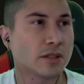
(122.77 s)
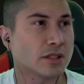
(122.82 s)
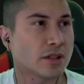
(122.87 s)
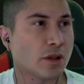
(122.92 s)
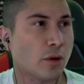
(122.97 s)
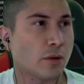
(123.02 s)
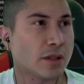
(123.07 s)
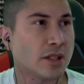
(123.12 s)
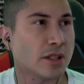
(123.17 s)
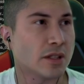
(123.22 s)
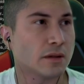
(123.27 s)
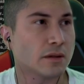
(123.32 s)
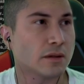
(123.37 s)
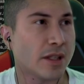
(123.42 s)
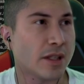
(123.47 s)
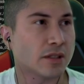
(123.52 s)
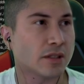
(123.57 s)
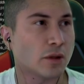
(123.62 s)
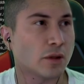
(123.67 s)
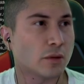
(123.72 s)
go here
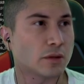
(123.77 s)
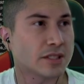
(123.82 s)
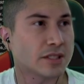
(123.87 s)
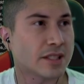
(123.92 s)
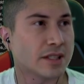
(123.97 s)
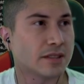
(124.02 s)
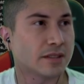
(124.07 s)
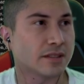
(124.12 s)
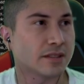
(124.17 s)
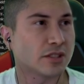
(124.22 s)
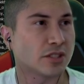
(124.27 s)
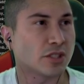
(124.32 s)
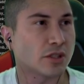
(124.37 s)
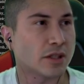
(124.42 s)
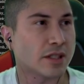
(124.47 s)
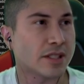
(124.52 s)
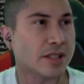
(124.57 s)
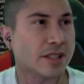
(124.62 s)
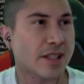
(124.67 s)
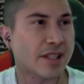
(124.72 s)
and go to skeleton
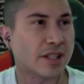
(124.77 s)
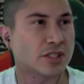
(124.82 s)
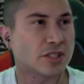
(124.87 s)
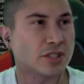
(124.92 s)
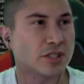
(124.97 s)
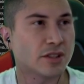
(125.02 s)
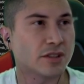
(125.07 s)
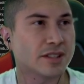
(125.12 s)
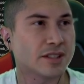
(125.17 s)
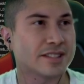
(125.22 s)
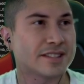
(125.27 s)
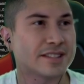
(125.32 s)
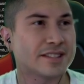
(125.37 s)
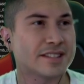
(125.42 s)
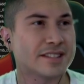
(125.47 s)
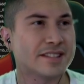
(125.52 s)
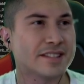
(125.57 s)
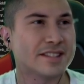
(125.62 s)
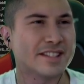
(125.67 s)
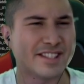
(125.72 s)
tree. And as you can
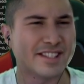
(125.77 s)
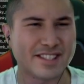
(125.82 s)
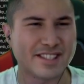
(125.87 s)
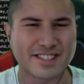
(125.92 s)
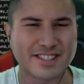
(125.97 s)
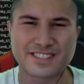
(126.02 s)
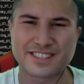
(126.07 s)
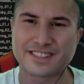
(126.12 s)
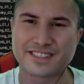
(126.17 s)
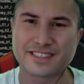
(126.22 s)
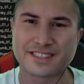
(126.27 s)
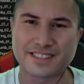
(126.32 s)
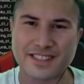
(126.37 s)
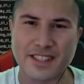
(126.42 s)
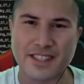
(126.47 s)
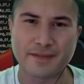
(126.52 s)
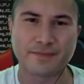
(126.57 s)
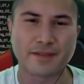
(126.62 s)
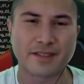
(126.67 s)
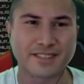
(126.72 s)
see, it's the
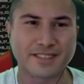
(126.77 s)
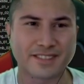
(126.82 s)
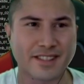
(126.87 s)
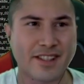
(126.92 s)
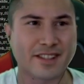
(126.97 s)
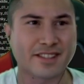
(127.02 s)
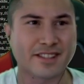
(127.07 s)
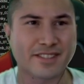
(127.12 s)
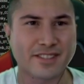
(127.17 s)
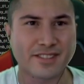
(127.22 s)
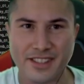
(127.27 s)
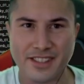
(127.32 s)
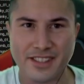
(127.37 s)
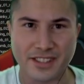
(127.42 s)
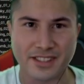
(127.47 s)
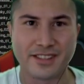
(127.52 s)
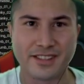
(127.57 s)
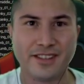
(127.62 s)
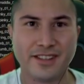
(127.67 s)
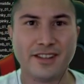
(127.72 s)
same exact thing.